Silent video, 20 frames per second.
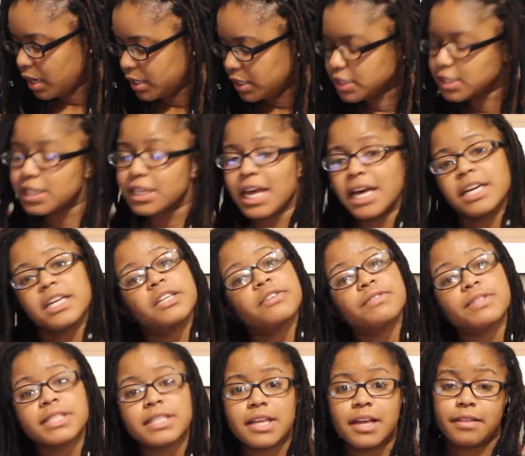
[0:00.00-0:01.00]
it's a lot of
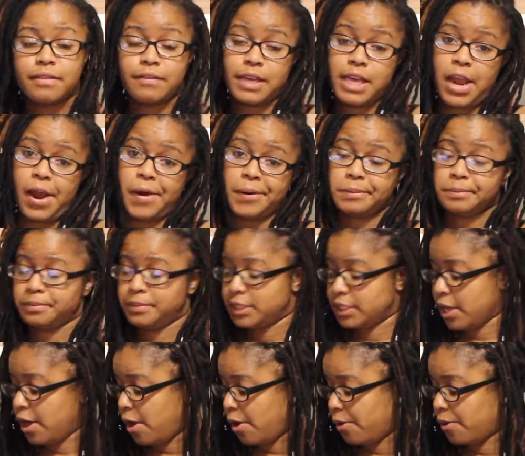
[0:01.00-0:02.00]
different stuff in here.
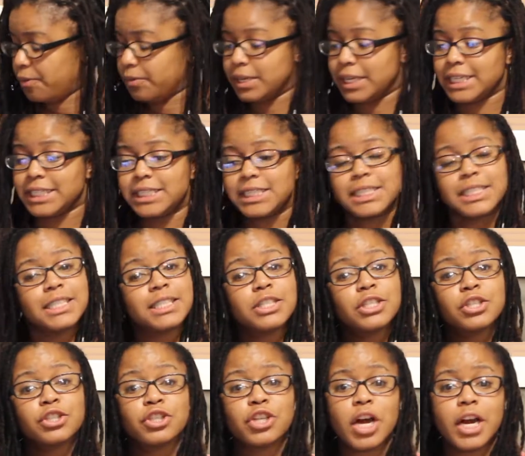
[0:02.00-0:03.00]
So let's get
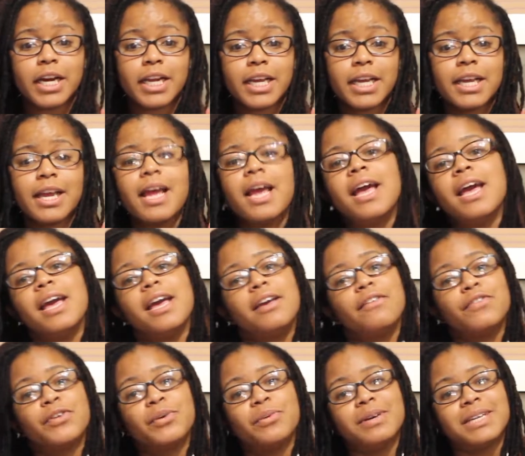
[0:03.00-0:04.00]
started.
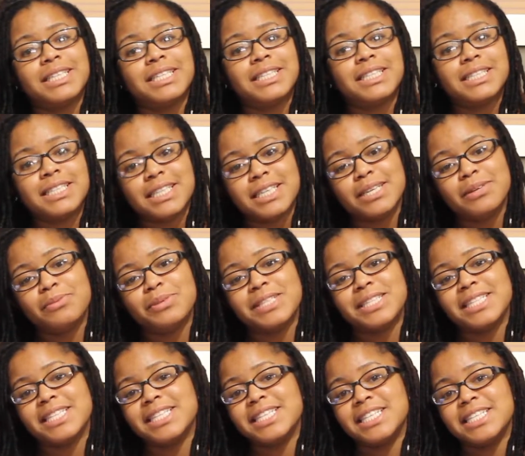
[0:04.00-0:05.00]
If you want to see
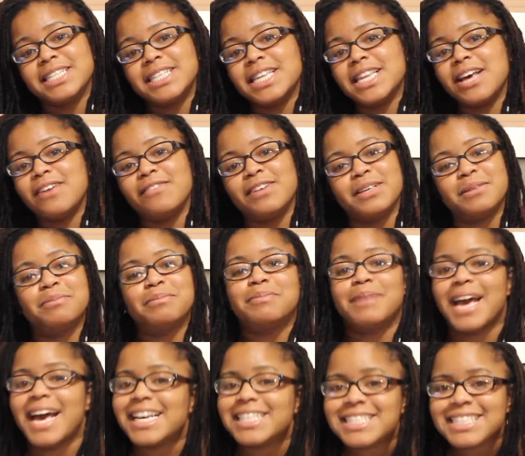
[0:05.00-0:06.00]
what's in this lovely
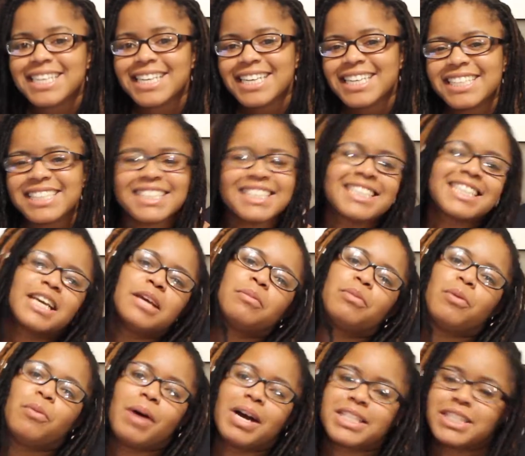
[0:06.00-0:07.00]
basket, then keep
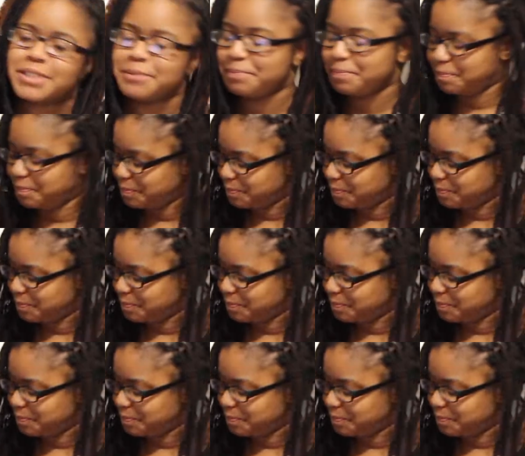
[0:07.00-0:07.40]
on watching.